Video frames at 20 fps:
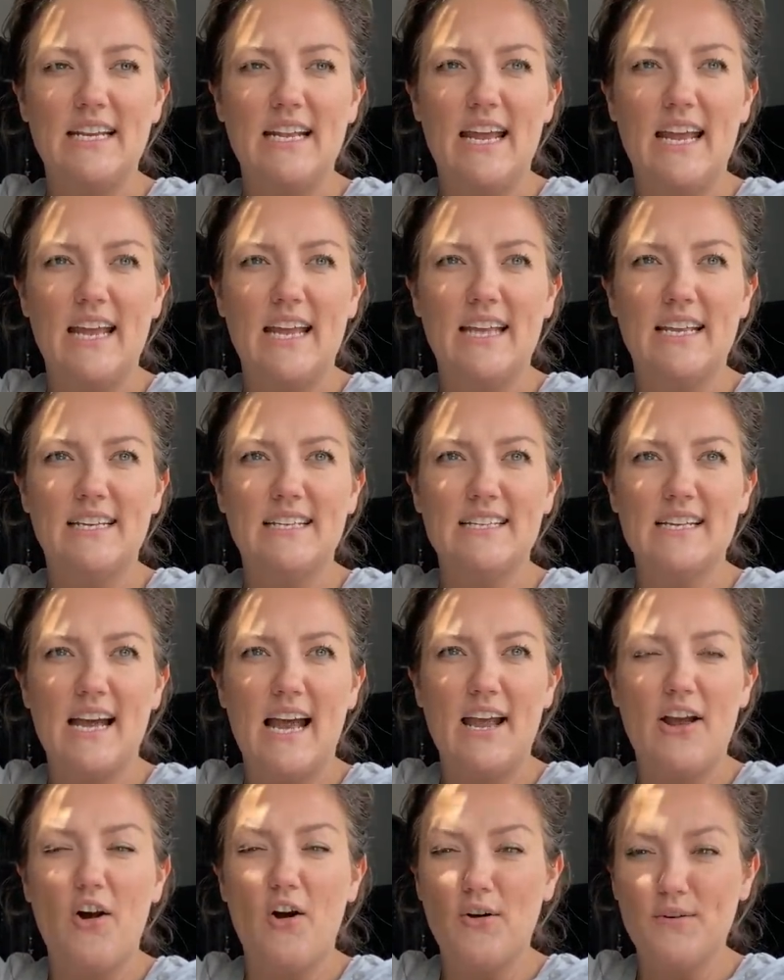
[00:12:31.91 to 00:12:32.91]
And
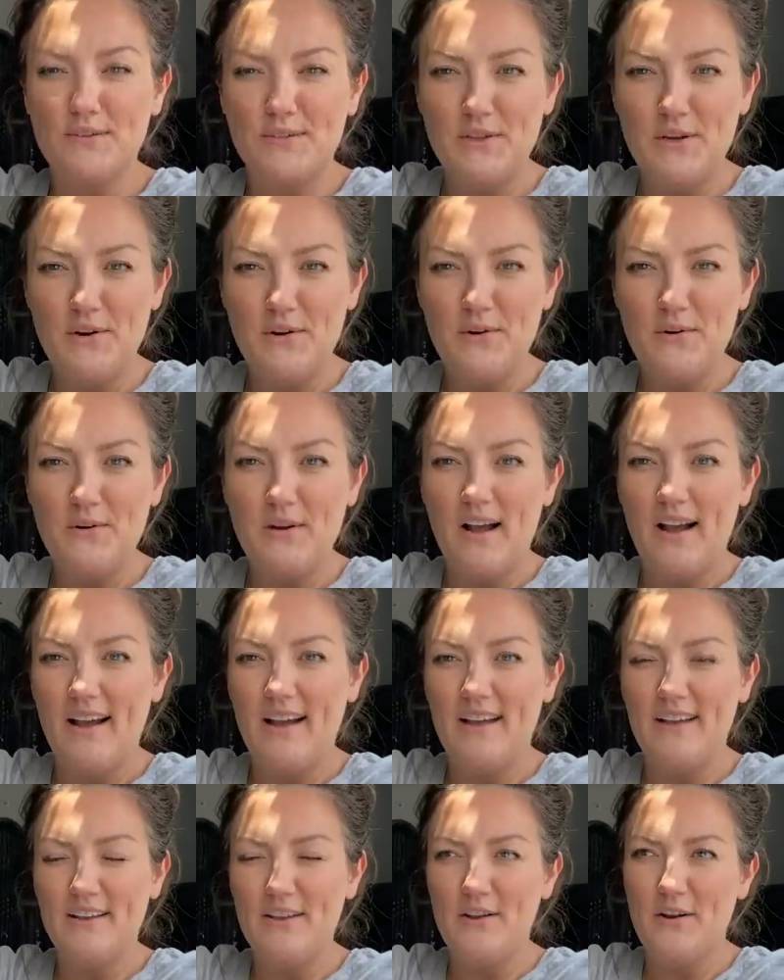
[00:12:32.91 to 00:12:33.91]
I also
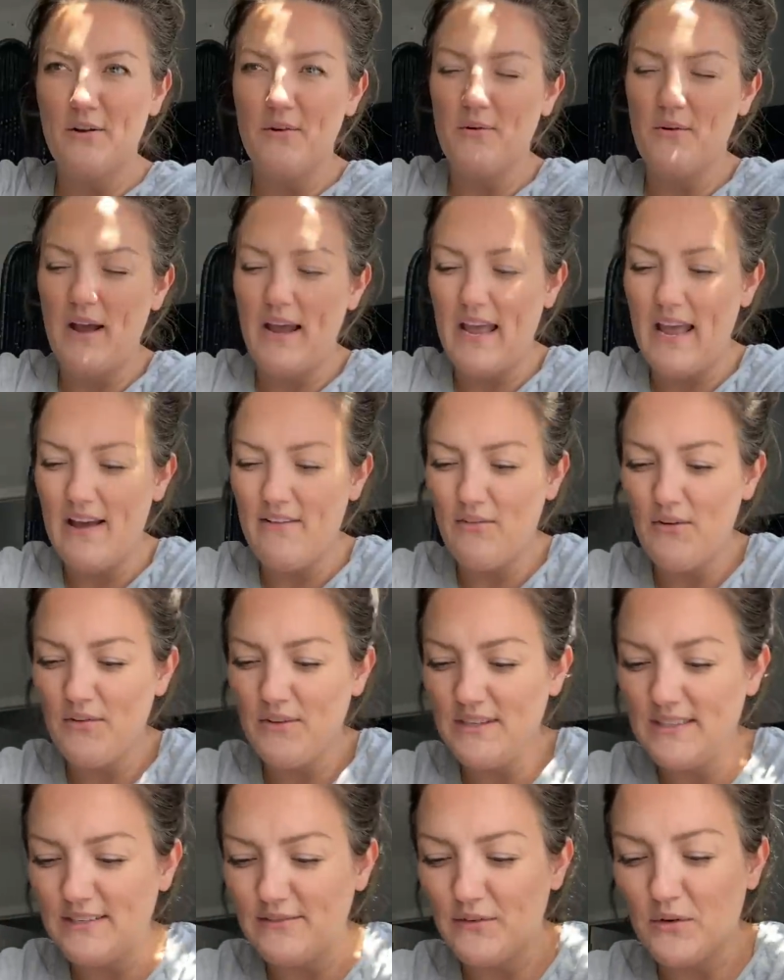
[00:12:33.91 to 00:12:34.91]
got, you know, I have all
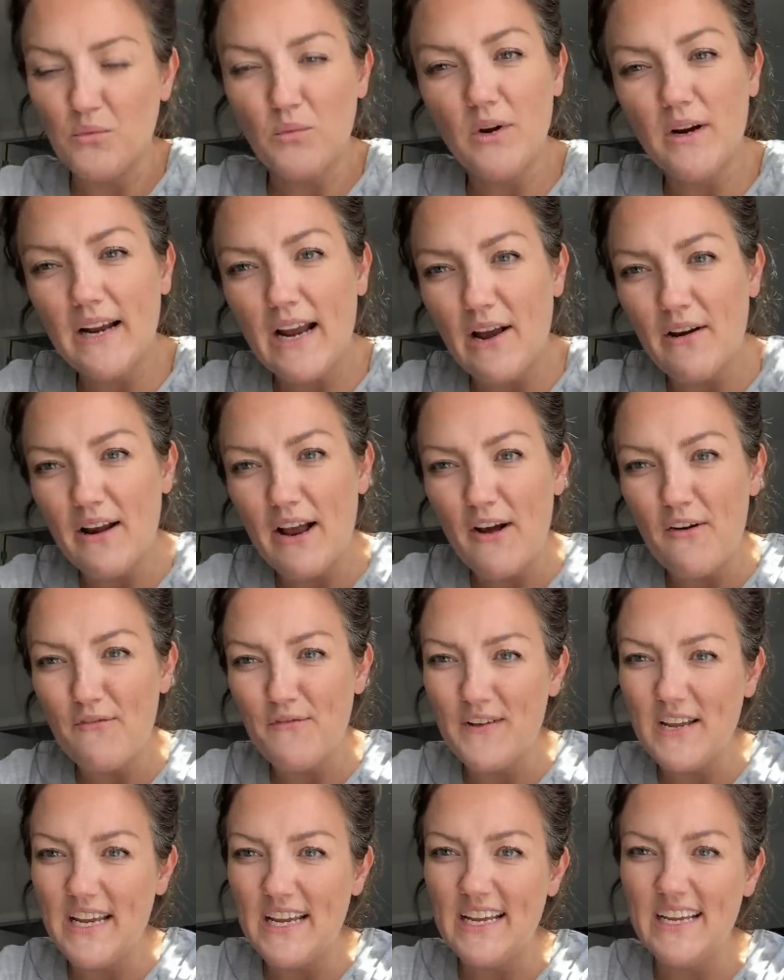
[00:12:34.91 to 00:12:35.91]
these different workout
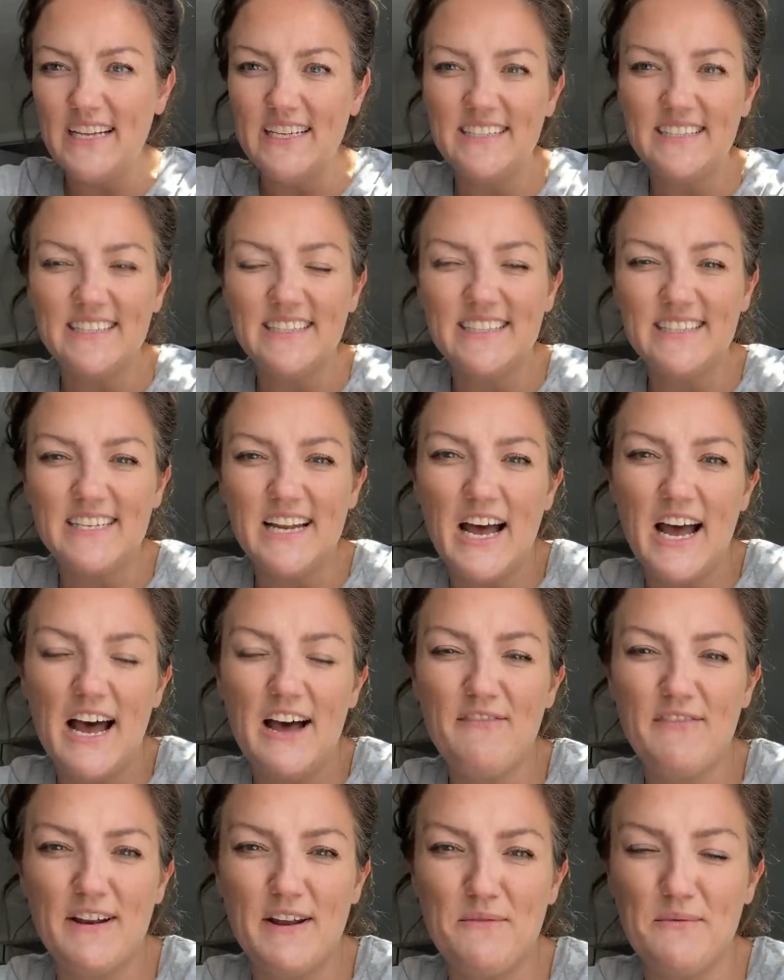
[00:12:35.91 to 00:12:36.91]
outfits and
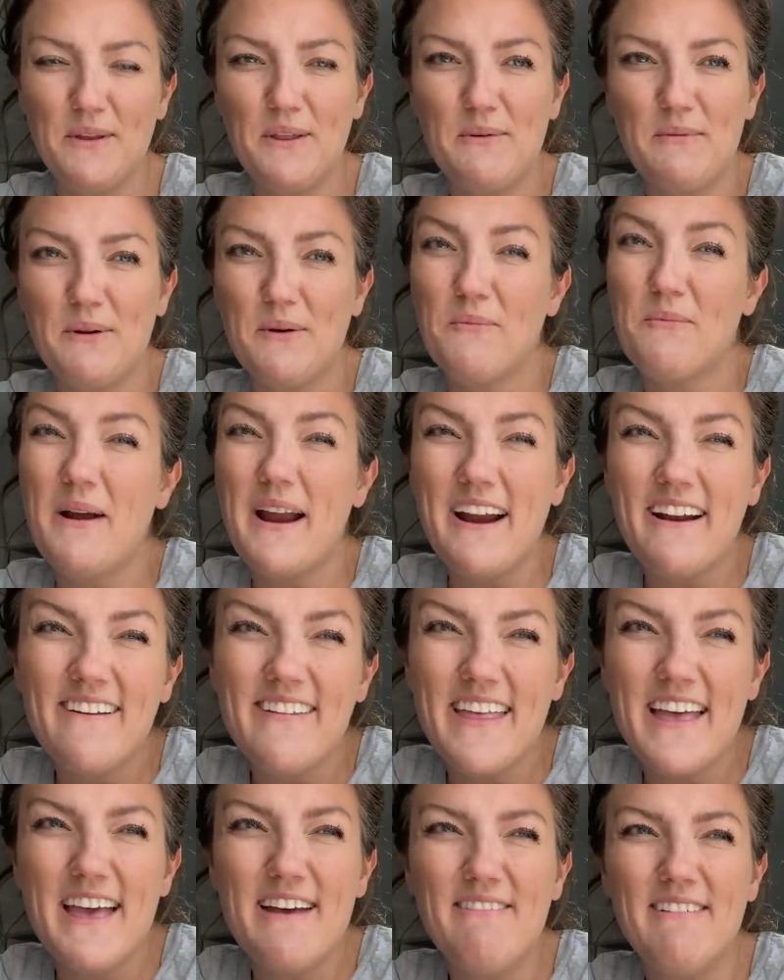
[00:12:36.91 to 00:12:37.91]
stuff and I really want to wear
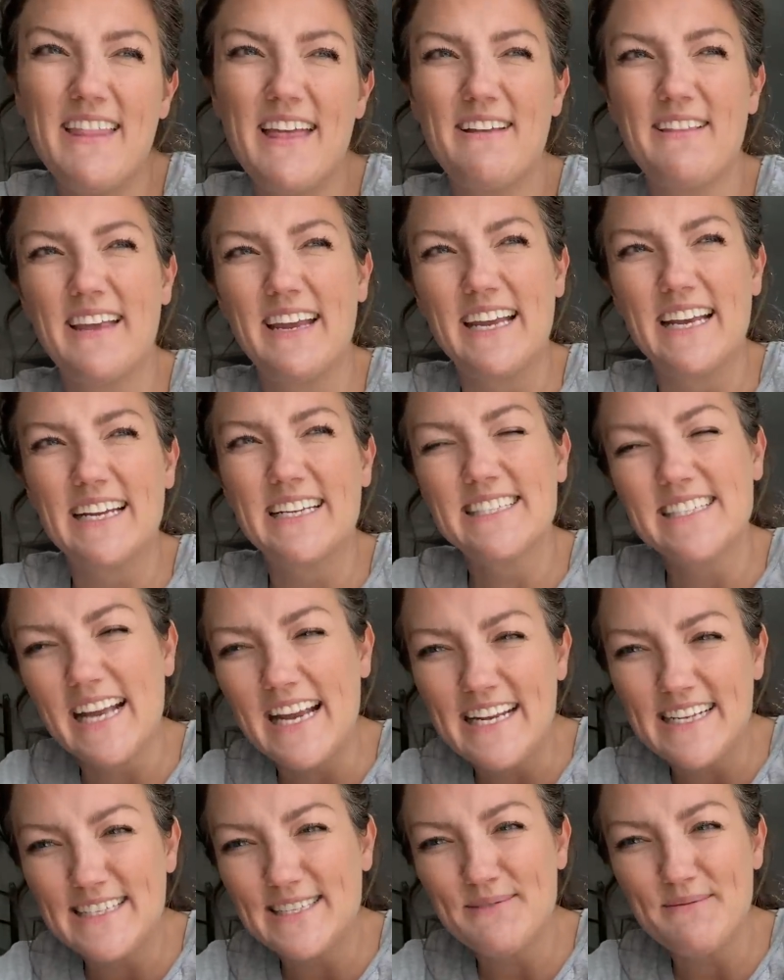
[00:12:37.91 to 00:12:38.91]
them, and that like
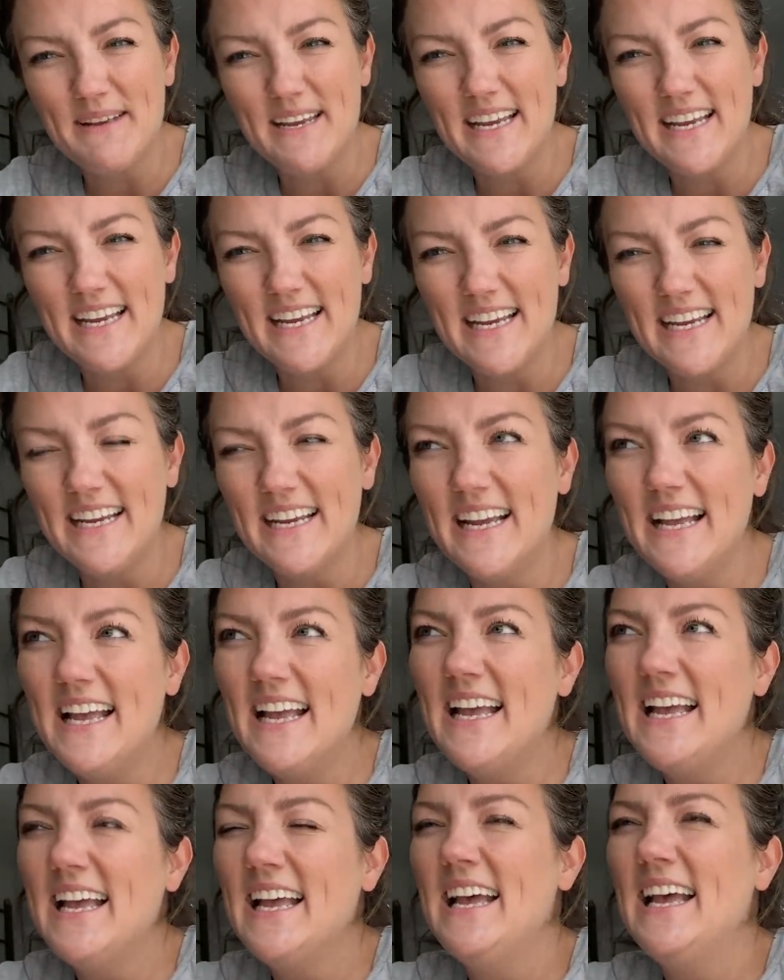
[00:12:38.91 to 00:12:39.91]
excites me
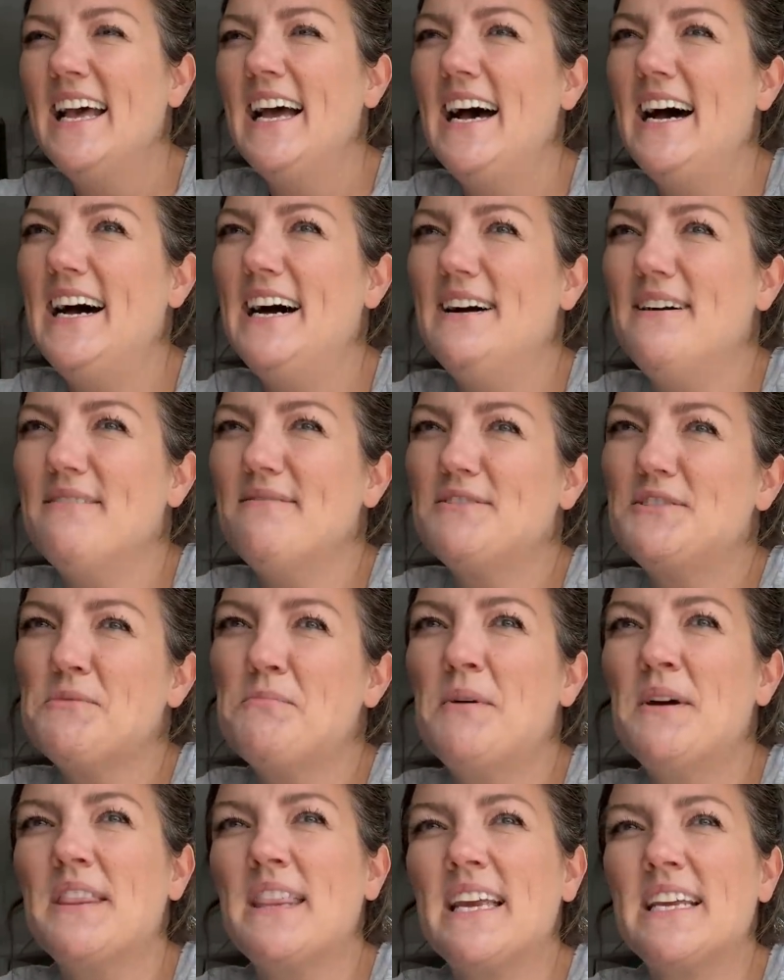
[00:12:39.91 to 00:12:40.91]
to
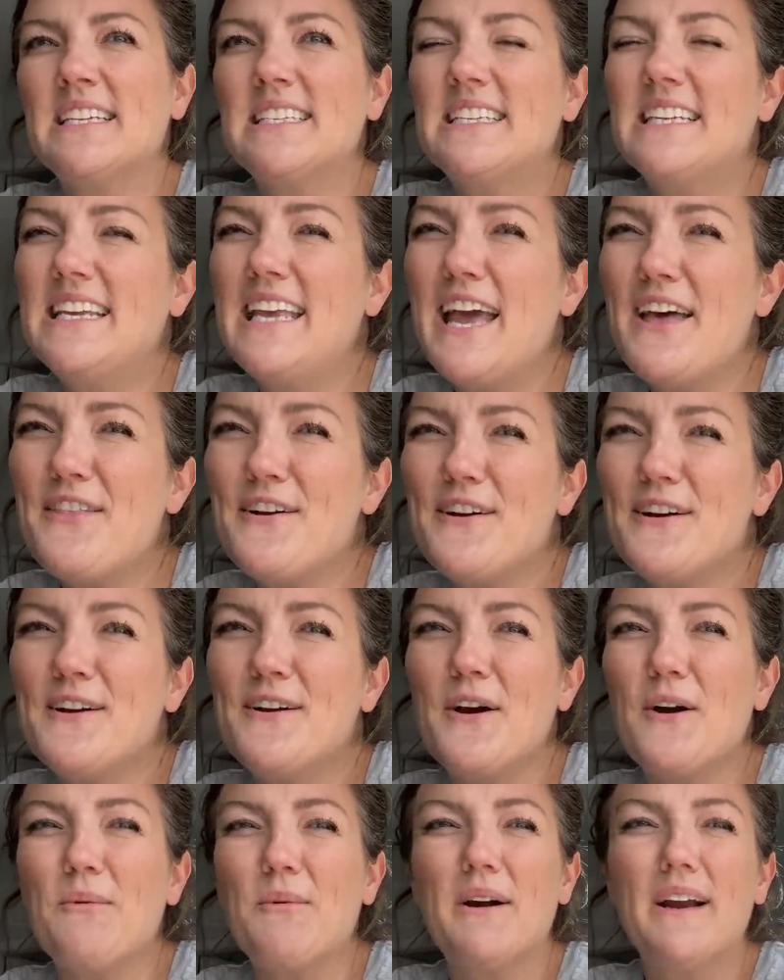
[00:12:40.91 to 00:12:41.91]
put things together
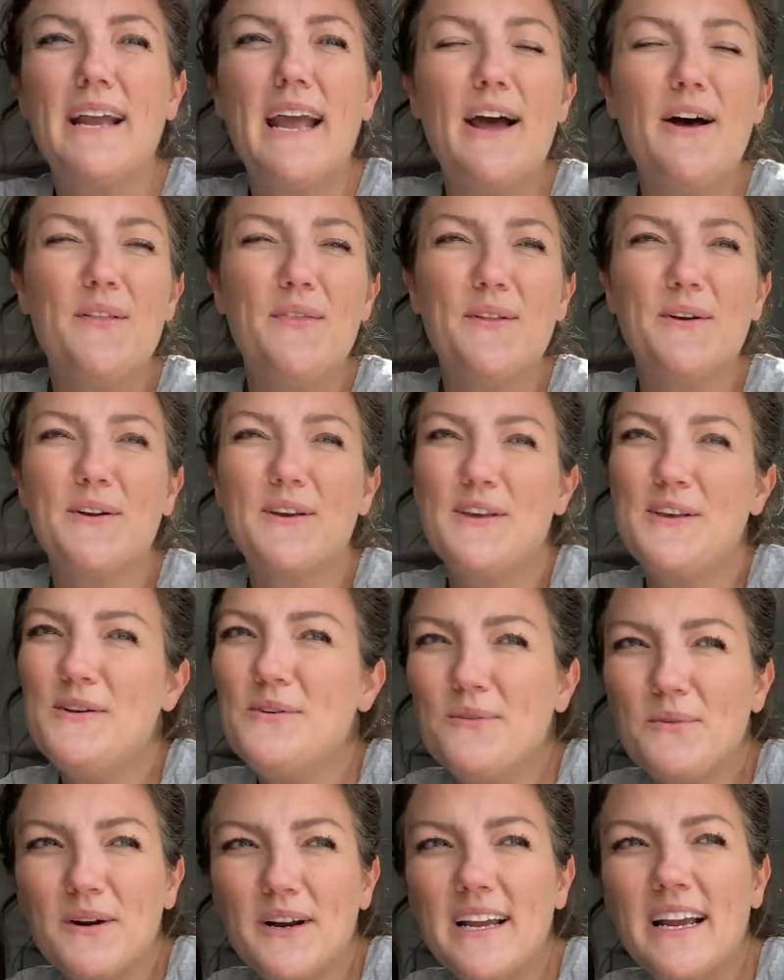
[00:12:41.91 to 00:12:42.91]
and go work out and look
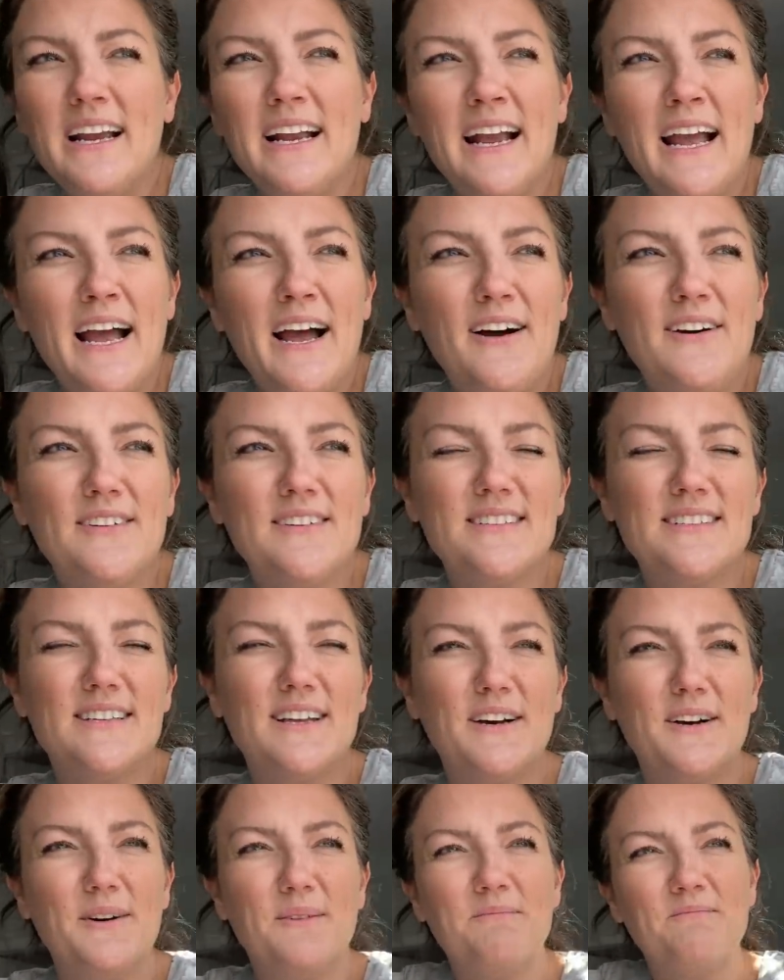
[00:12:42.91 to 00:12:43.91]
cute working out.
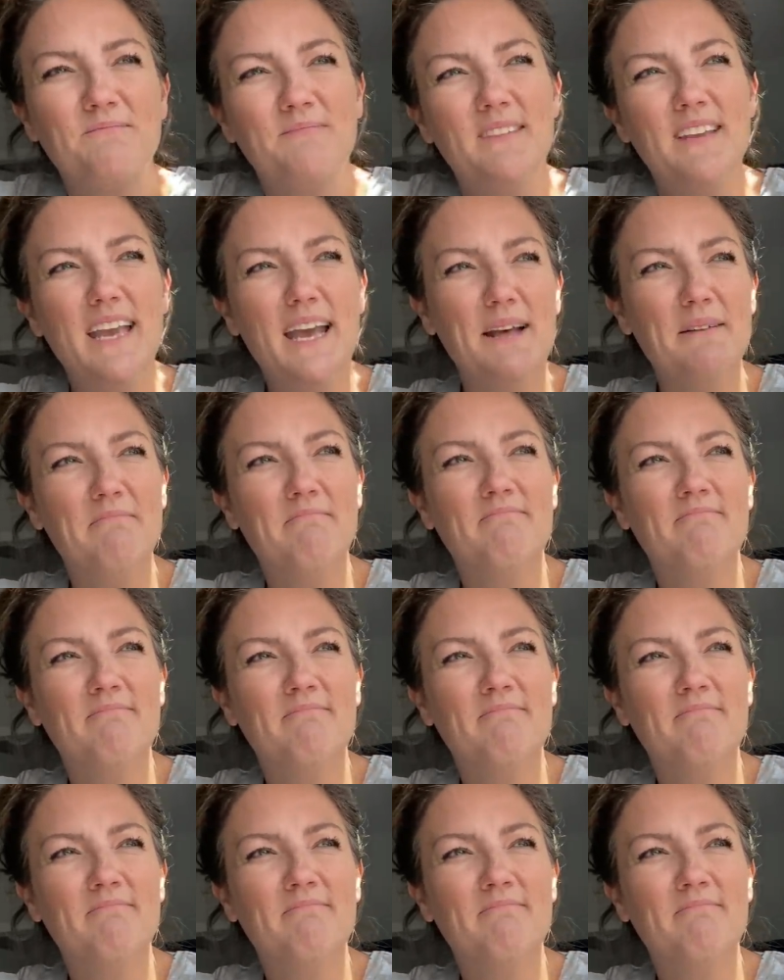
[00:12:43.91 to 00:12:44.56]
So yeah,